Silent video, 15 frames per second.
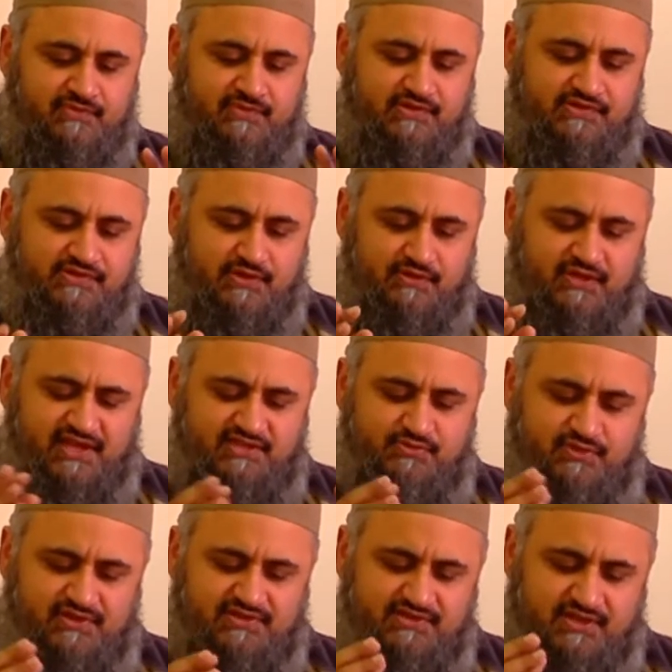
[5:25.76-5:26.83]
So that's
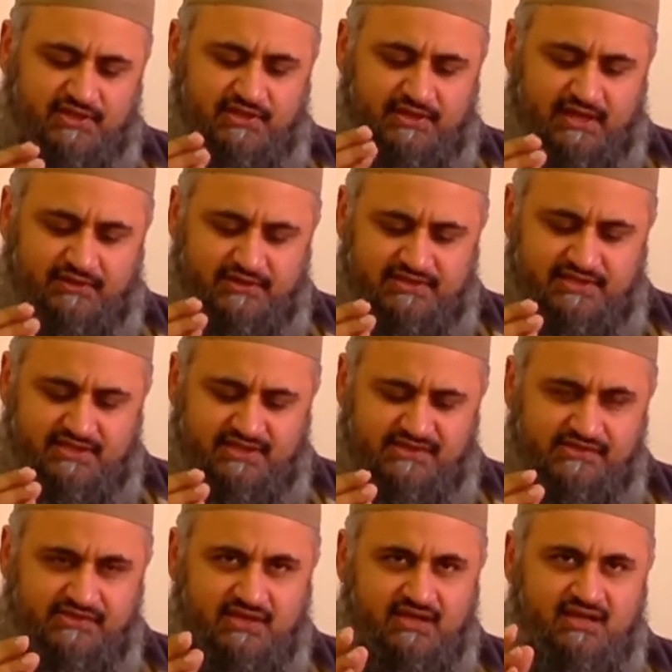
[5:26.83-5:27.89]
what the singularity
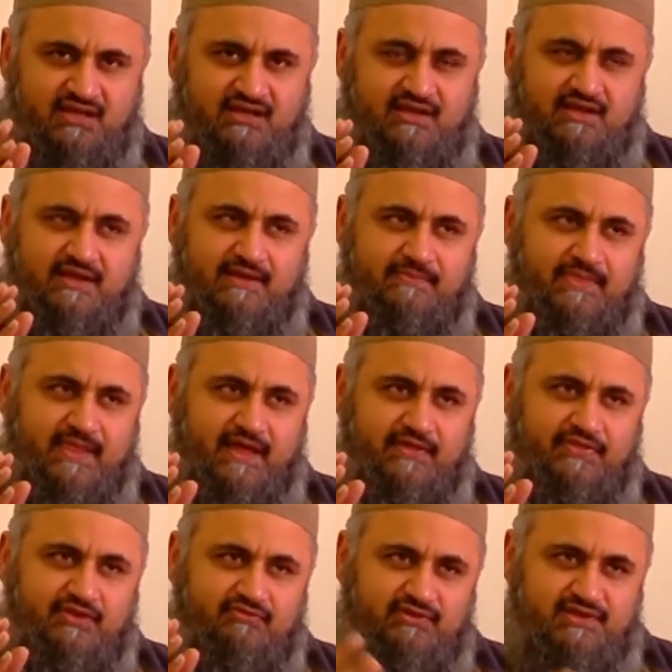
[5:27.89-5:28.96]
is.
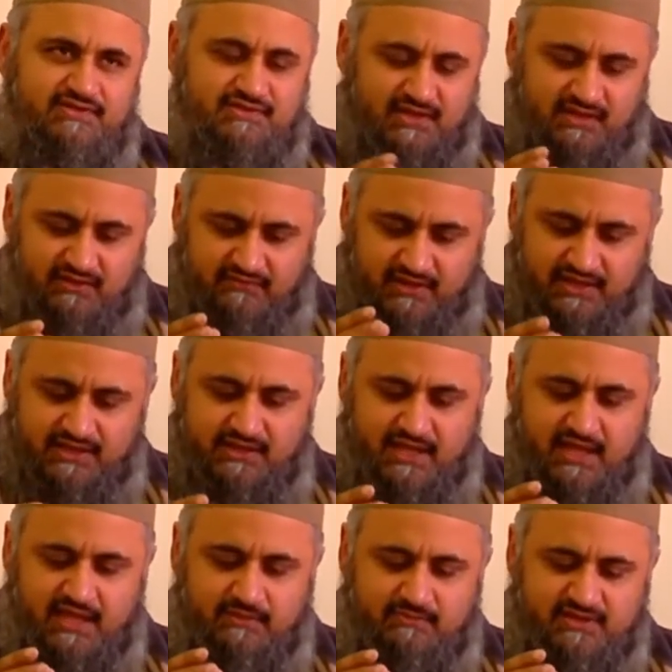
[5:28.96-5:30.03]
And the reason they give it a
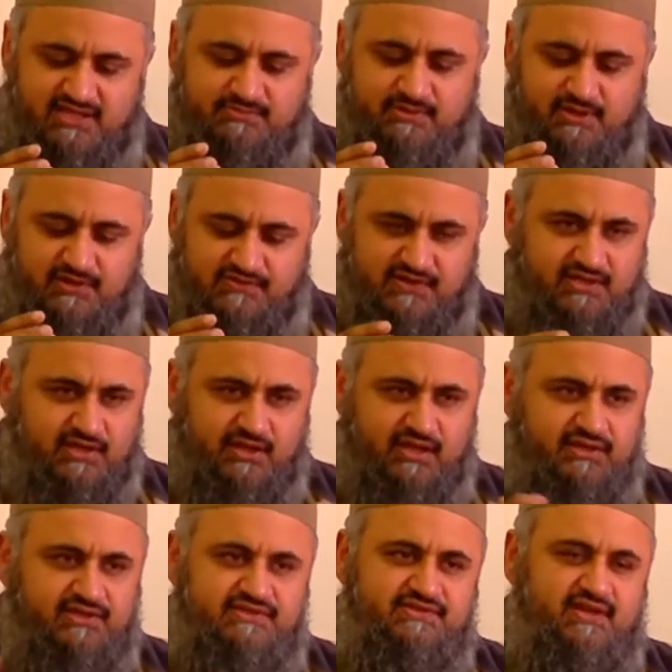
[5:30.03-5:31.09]
name is because they don't
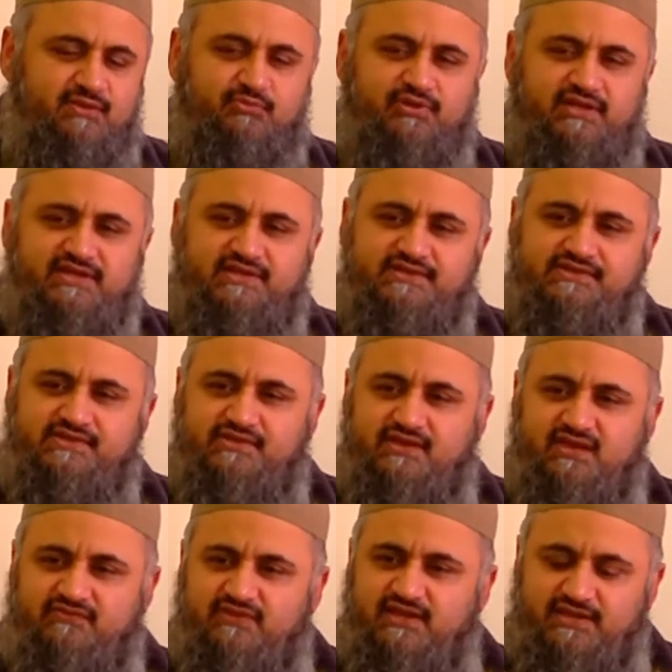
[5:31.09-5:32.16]
understand what it is, so they
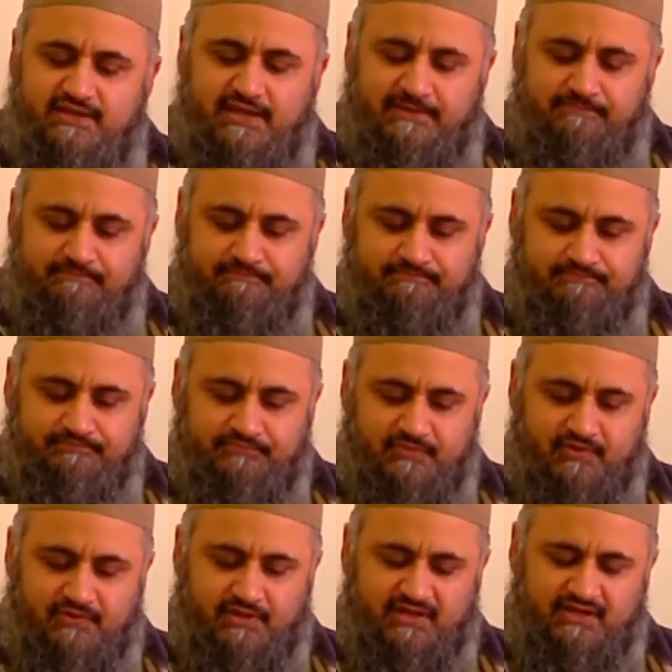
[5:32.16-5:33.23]
give it a name.
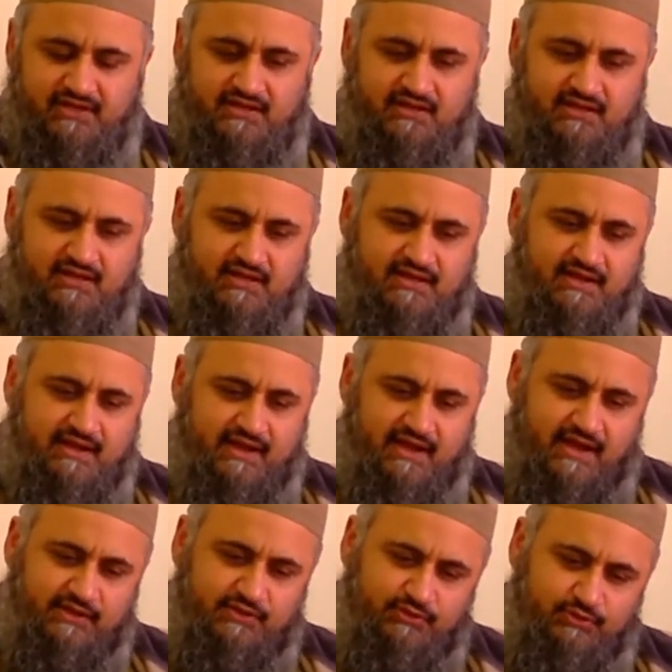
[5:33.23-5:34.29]
right?
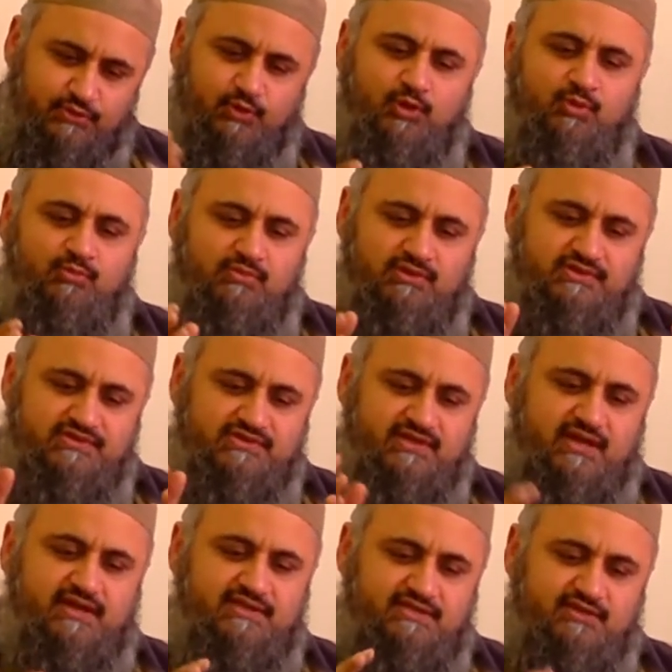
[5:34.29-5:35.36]
And normal
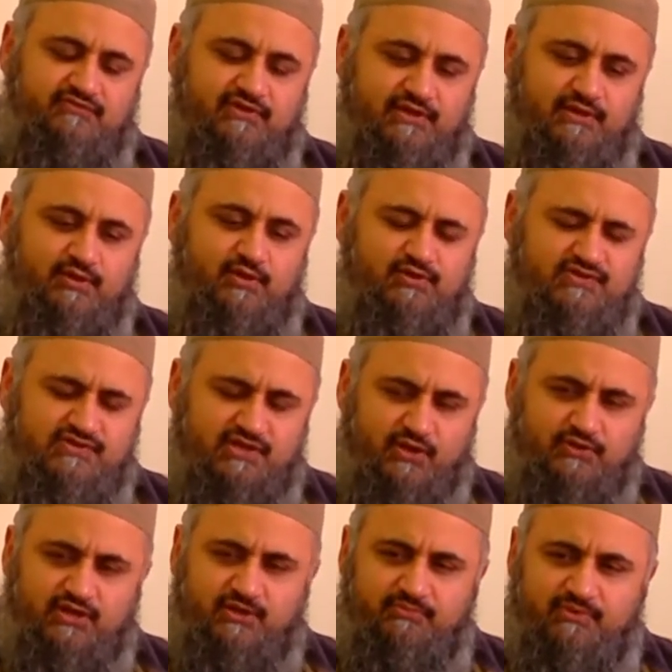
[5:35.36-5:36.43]
scientific laws
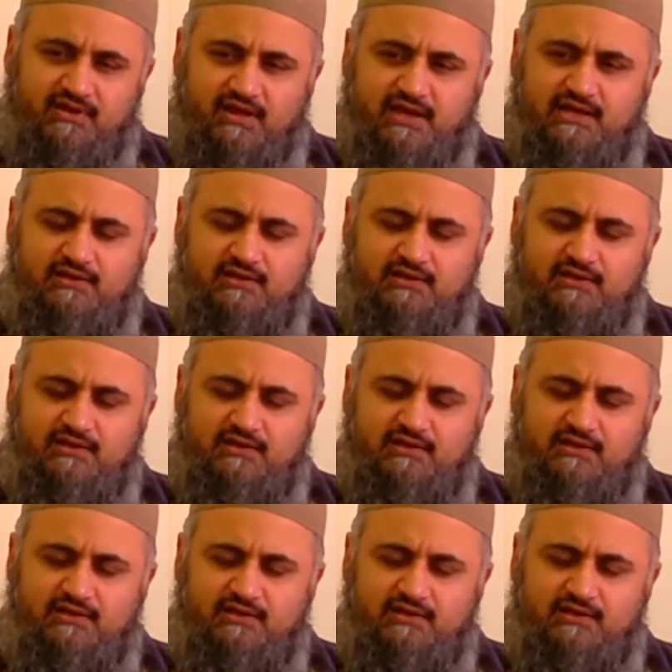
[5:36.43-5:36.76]
don't apply.